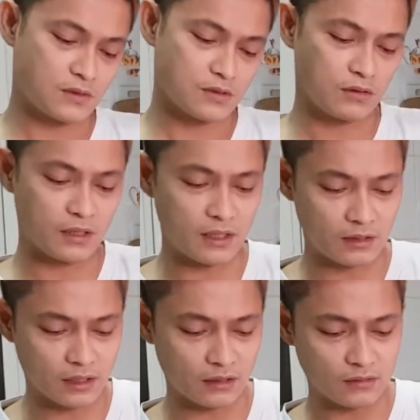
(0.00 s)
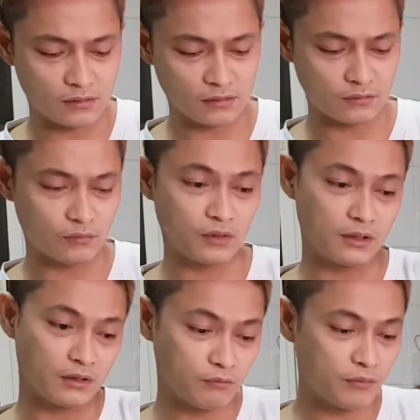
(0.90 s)
Okay, and then you can
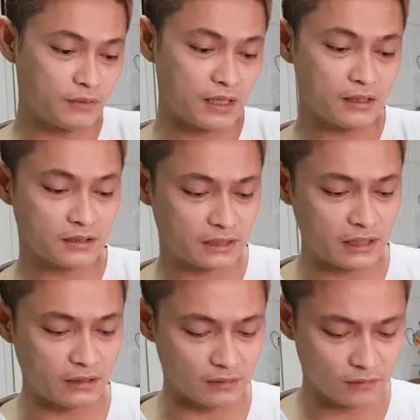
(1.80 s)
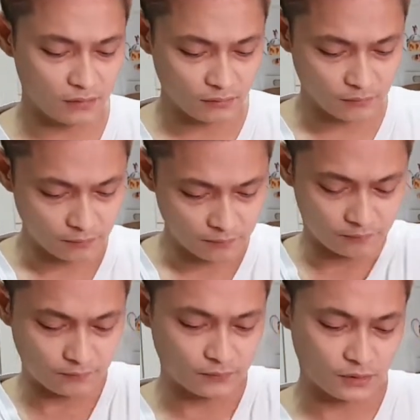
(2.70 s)
remove the skin.
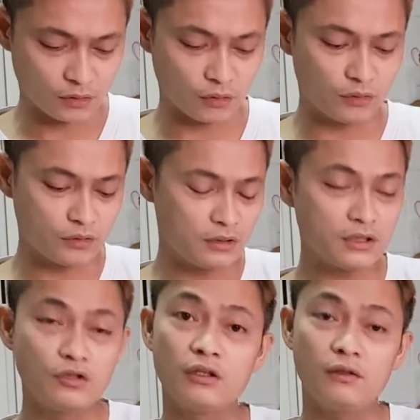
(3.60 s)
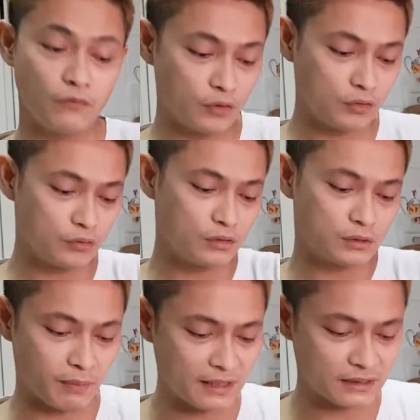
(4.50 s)
So there's no need for you to
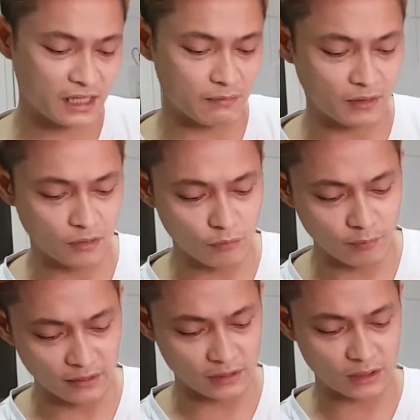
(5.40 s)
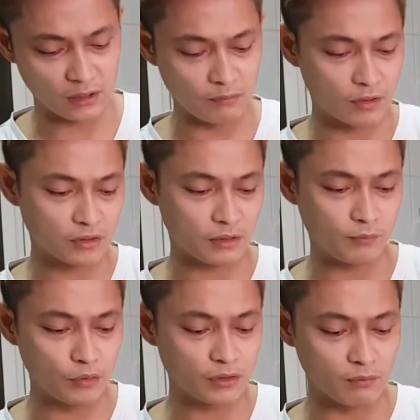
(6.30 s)
spend time in removing the skin, because if you
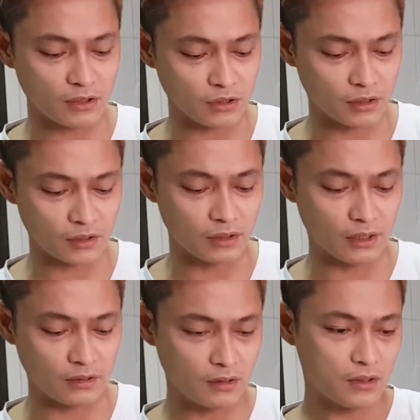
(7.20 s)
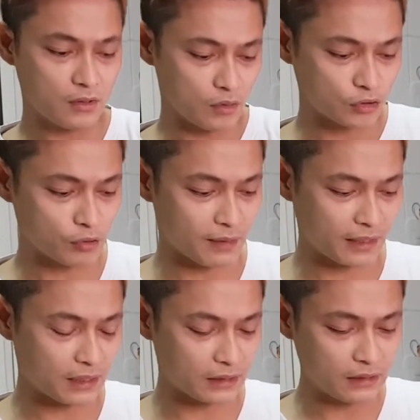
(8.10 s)
smash it, then
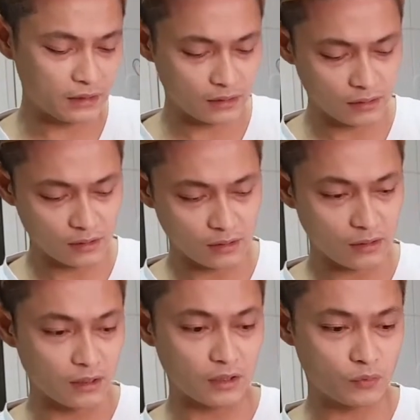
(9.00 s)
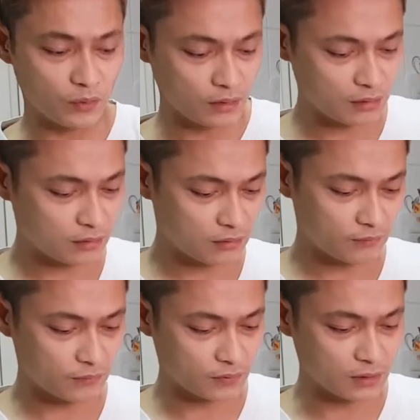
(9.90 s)
automatically
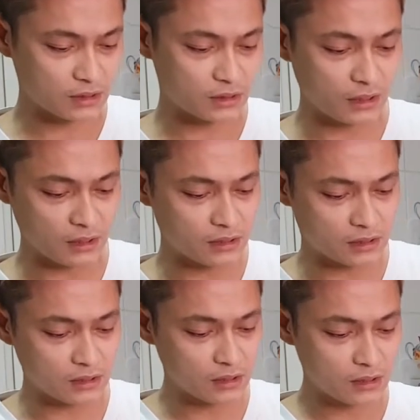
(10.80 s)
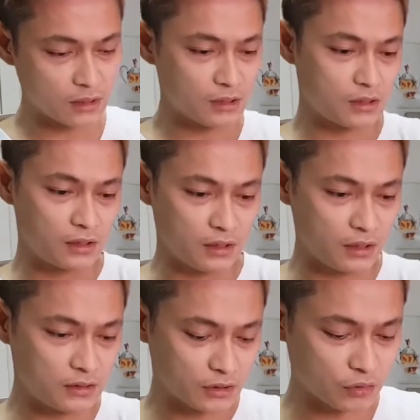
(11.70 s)
the skin is easy
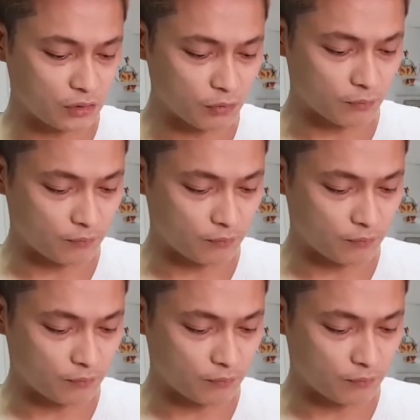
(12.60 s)
to remove.